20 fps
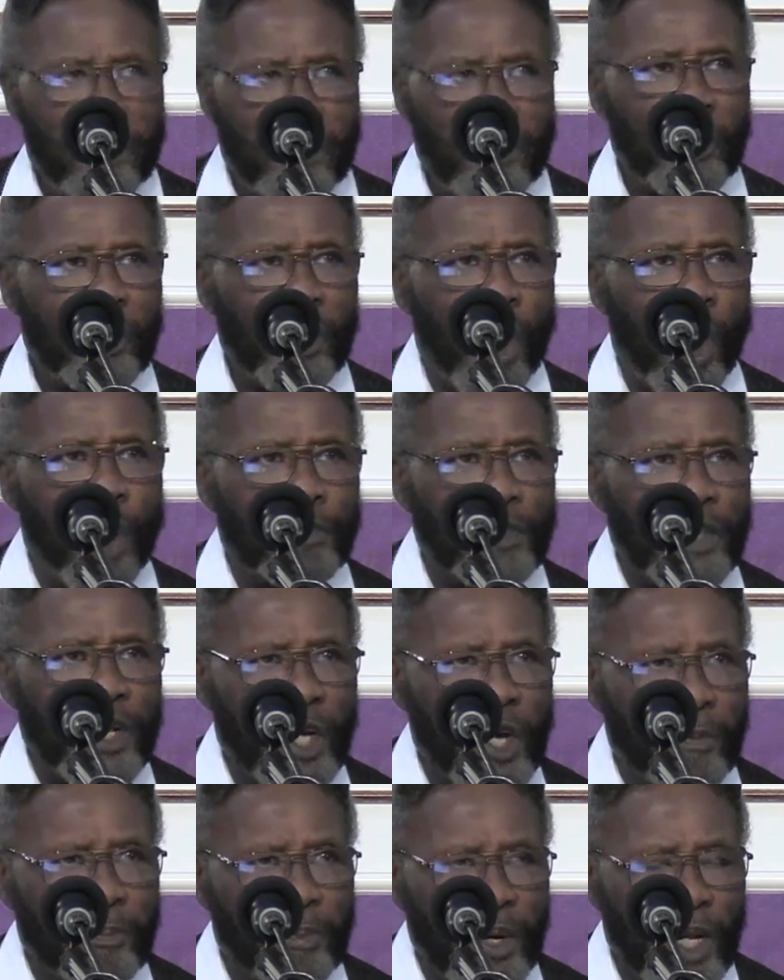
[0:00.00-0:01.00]
happened
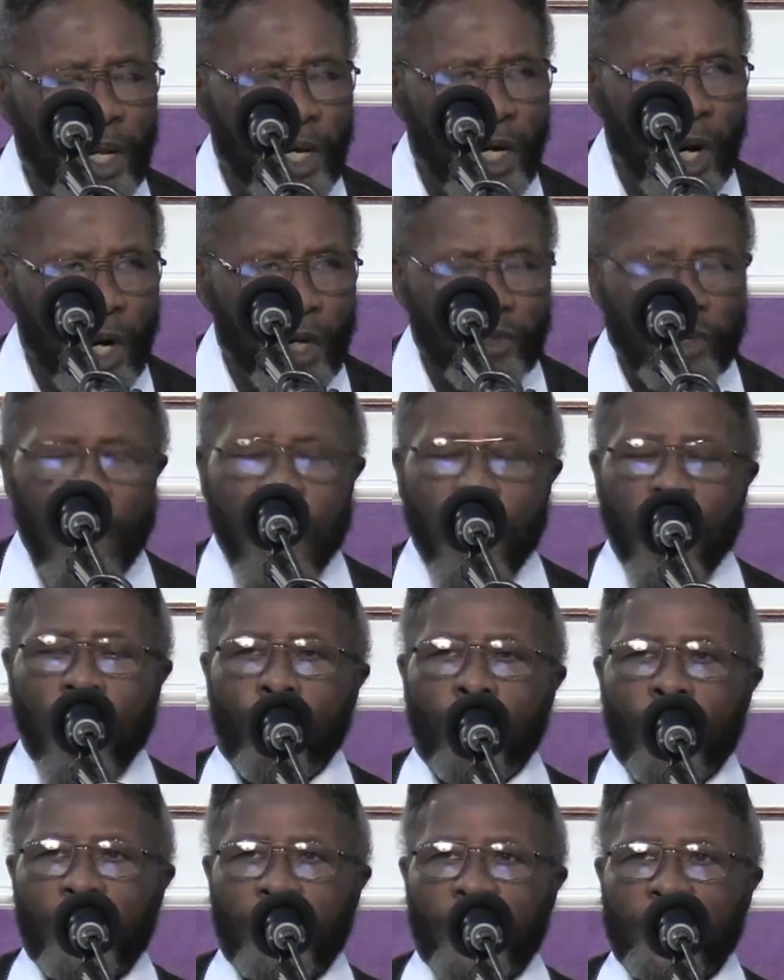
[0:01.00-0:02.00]
on the day of Pentecost.
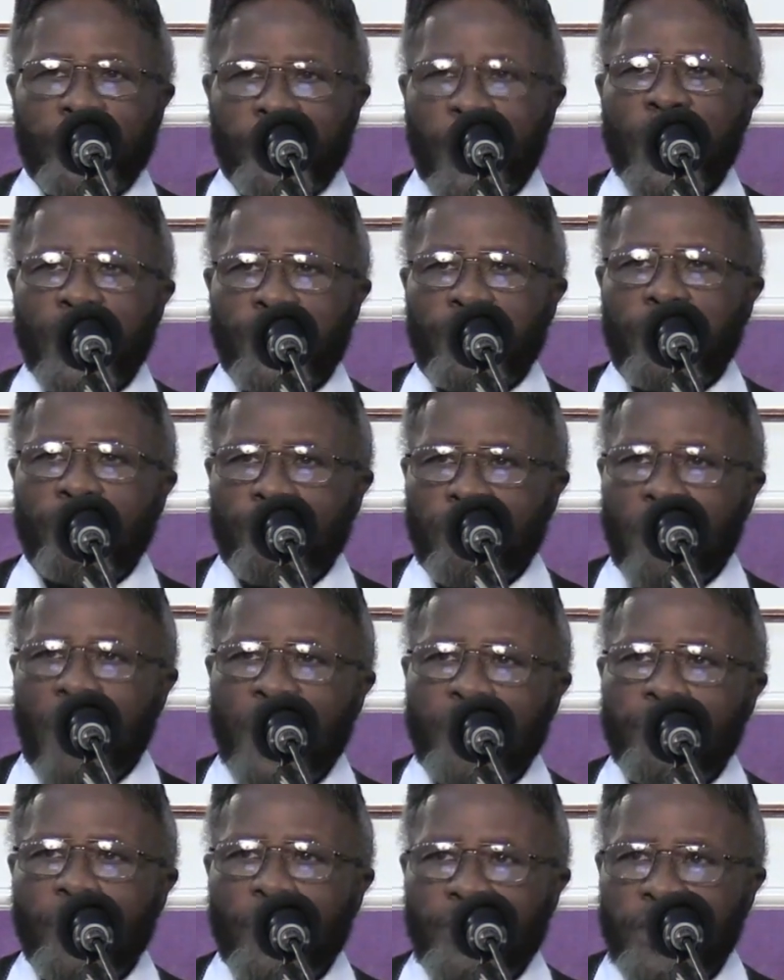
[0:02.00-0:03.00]
When the church
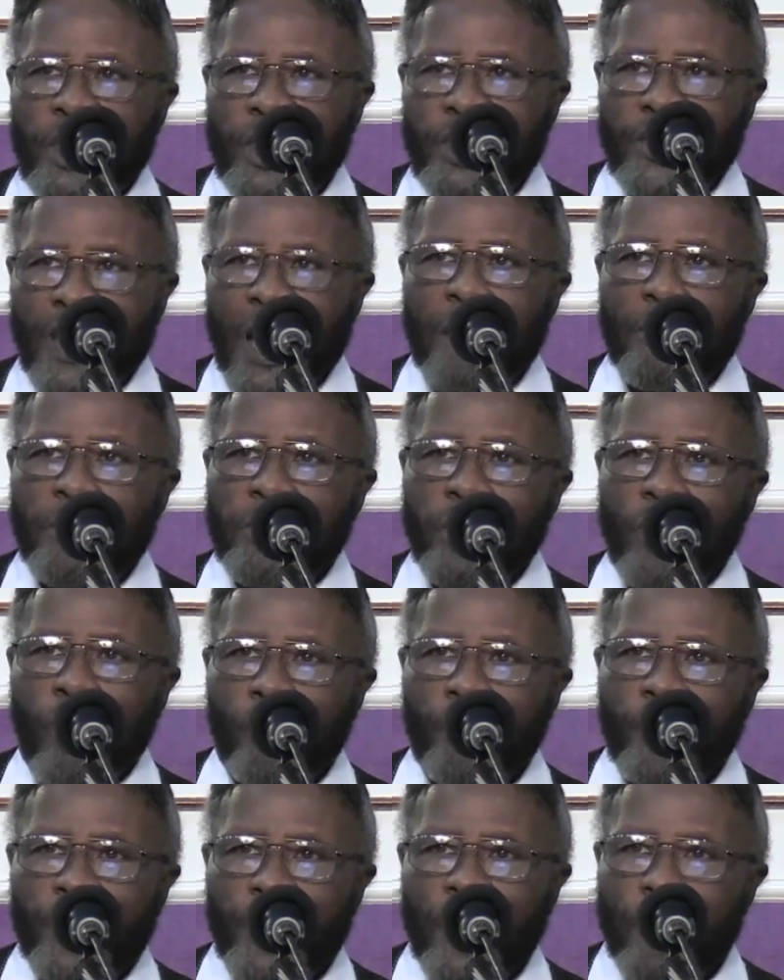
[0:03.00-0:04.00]
of Christ was
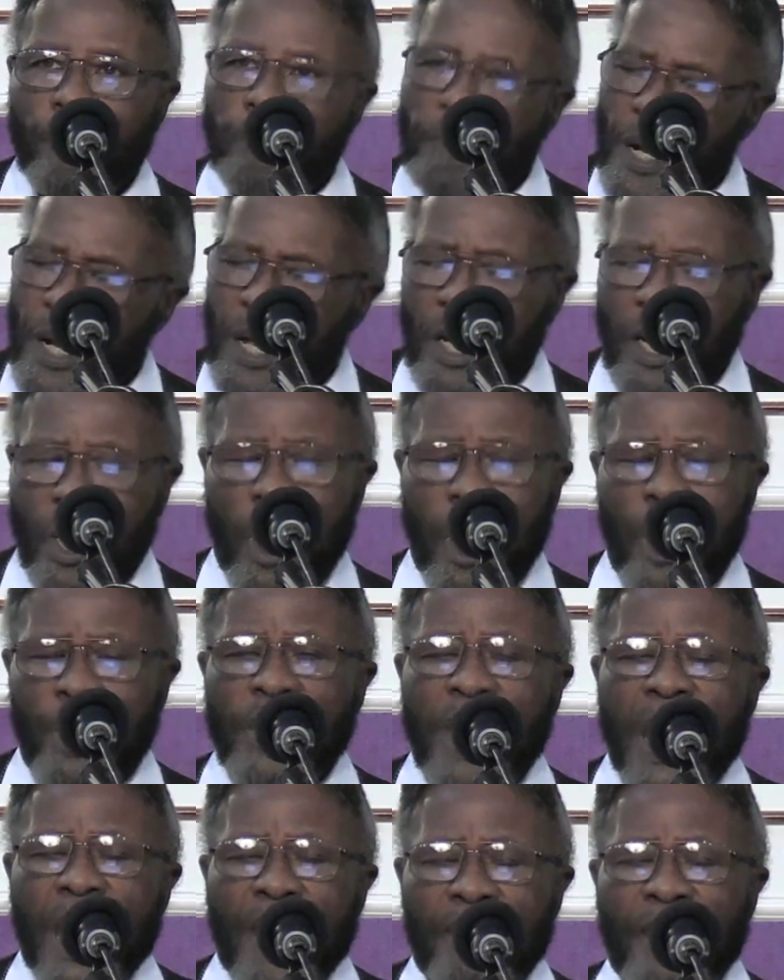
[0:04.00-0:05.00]
established on the day of
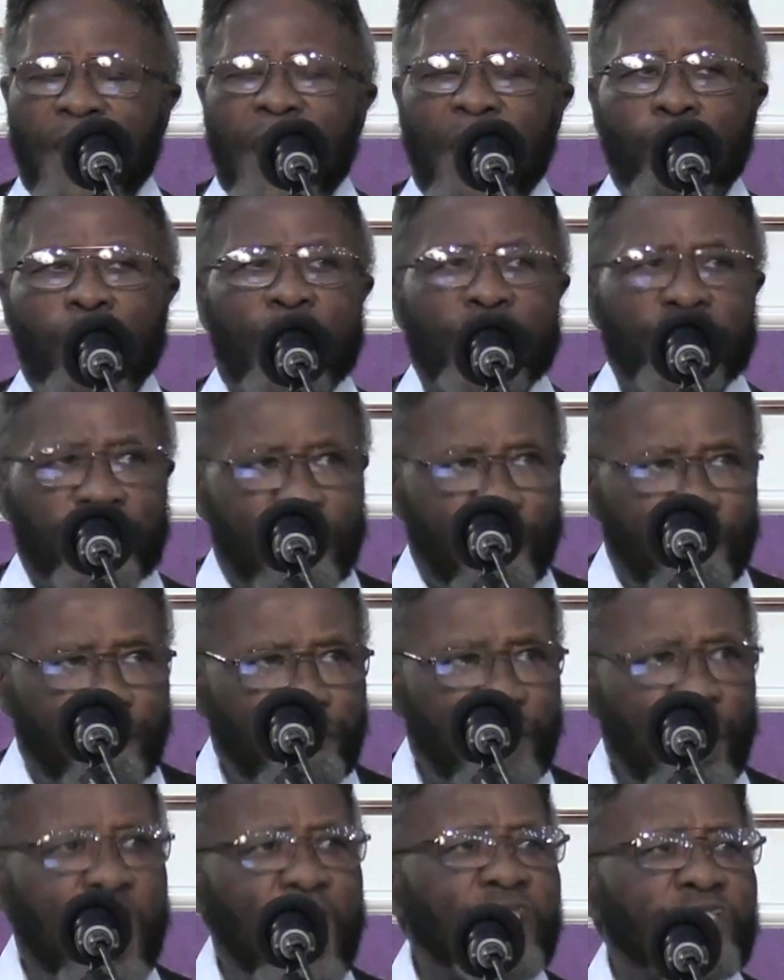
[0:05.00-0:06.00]
Pentecost, that was
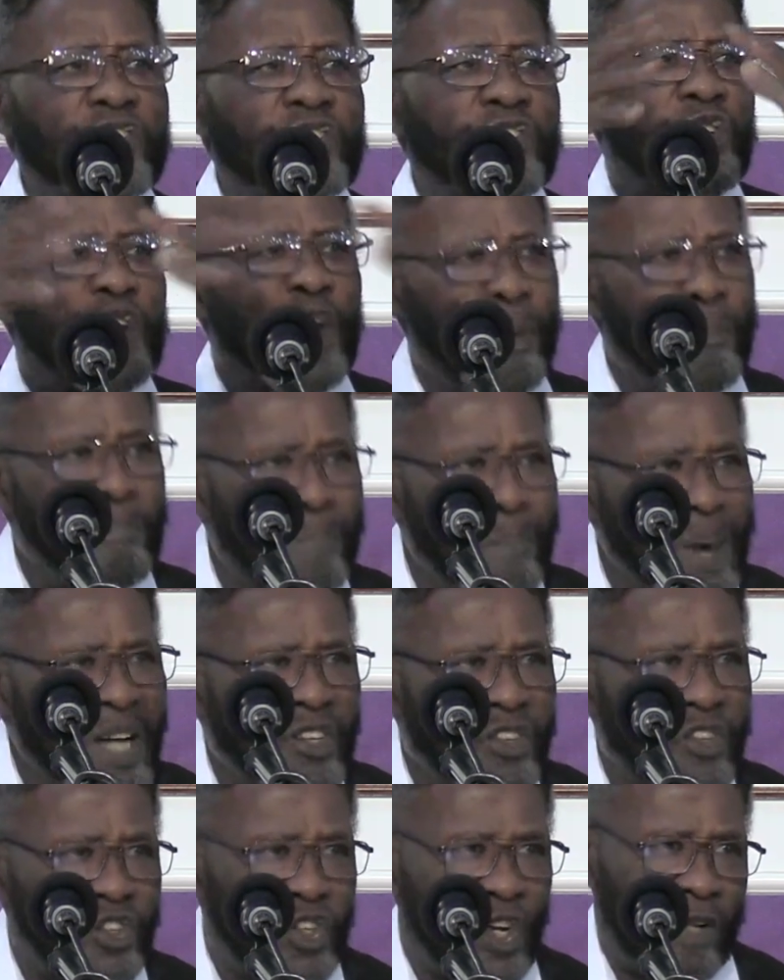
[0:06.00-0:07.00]
the first
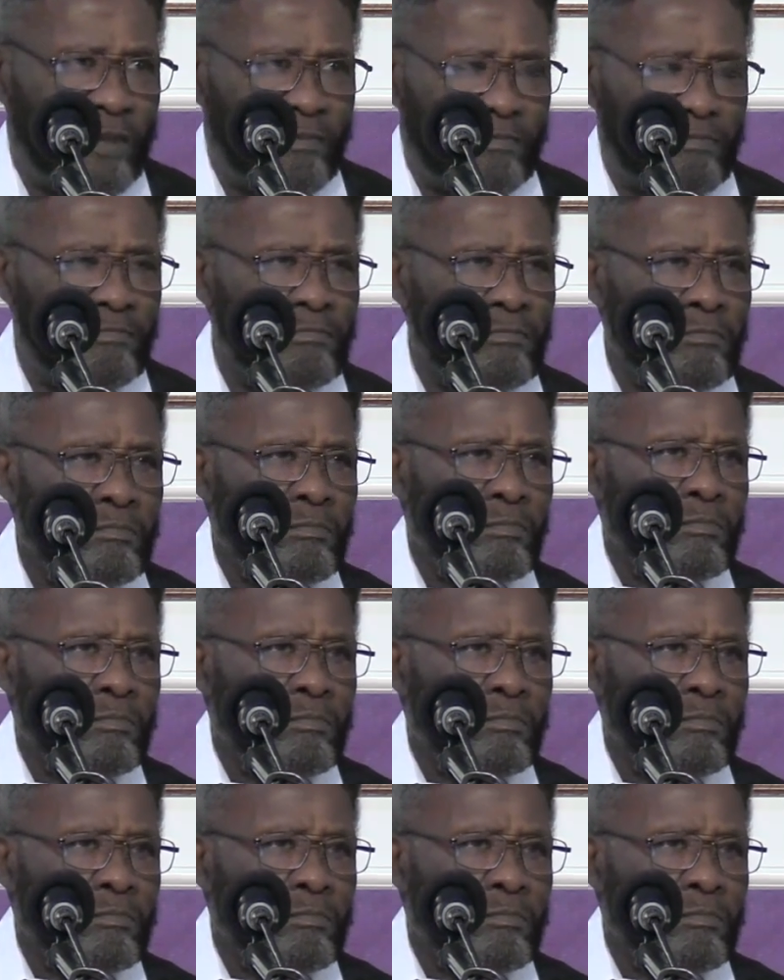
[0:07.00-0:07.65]
dimension